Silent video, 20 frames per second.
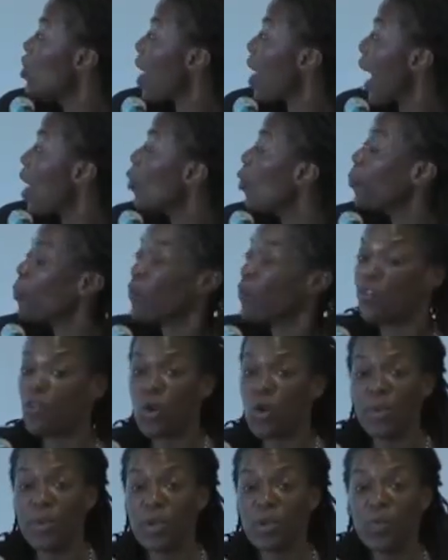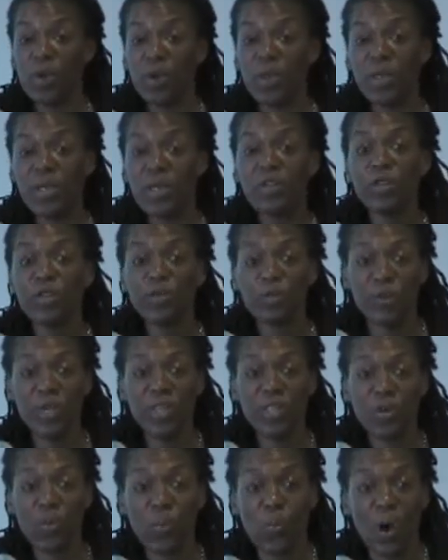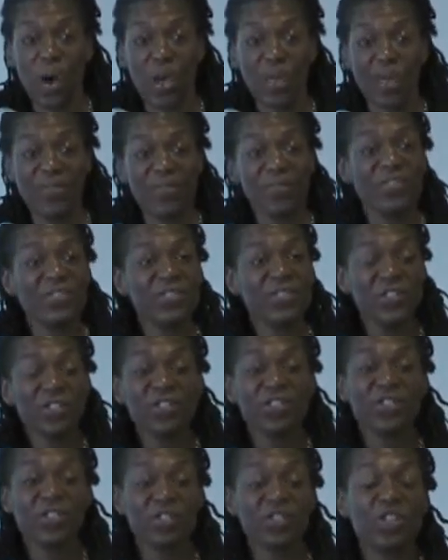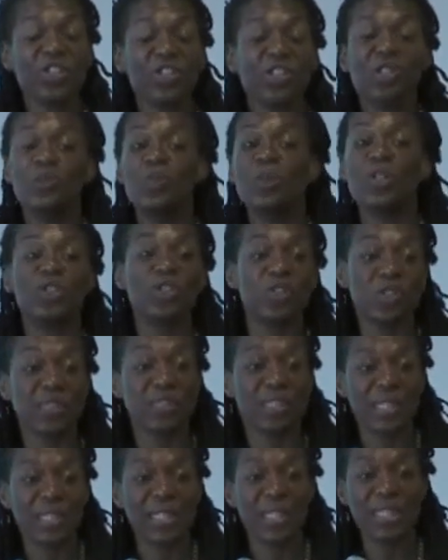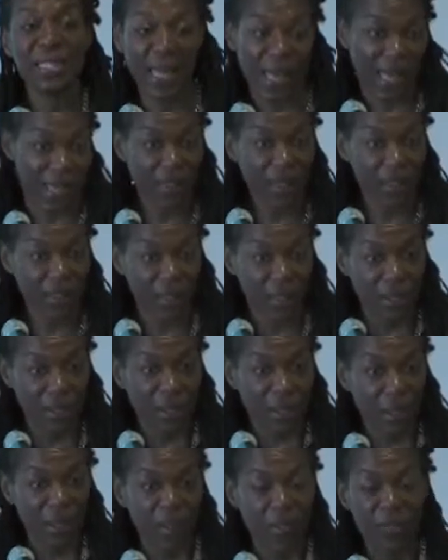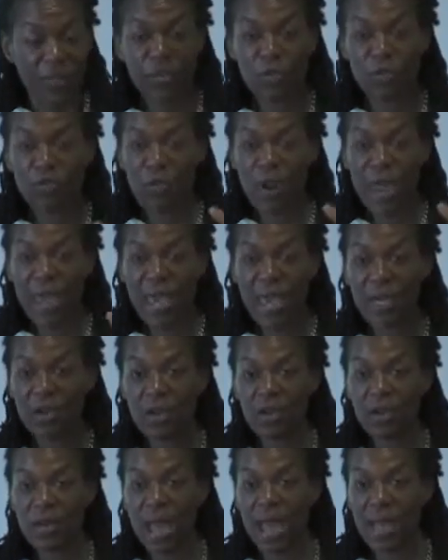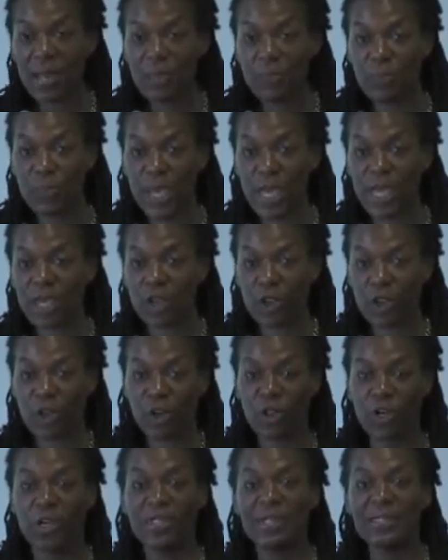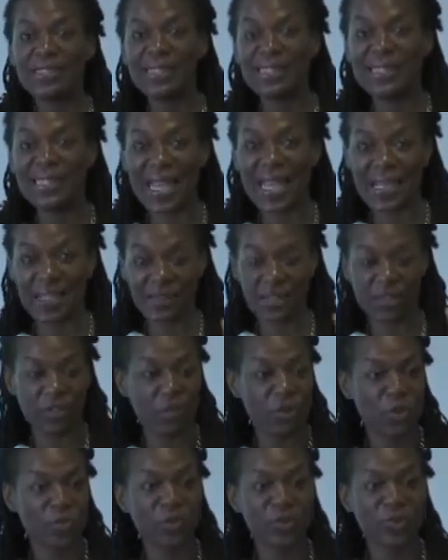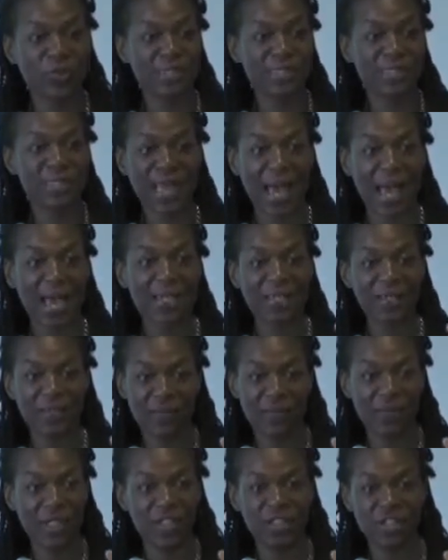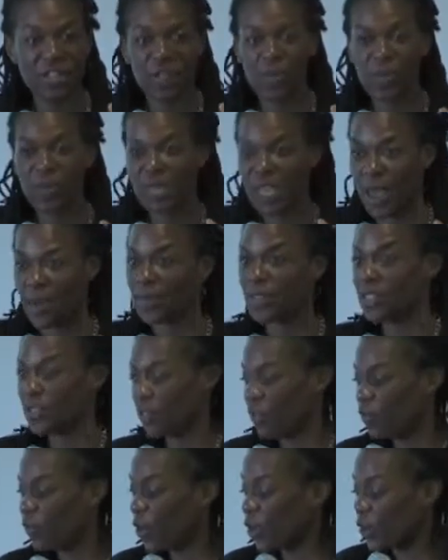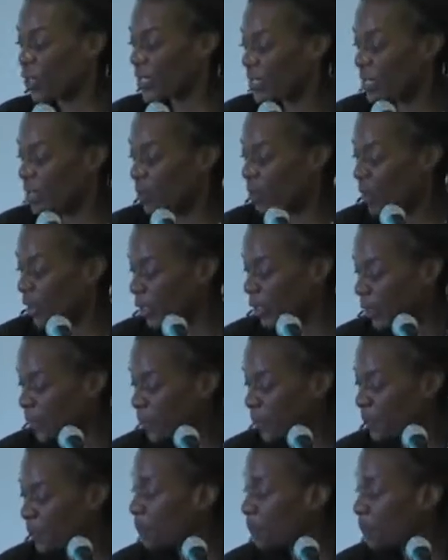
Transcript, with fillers: are outperforming women three to one. And this looks suspiciously like the redder and pinker states in terms of the size of the achievement gap. It's very similar.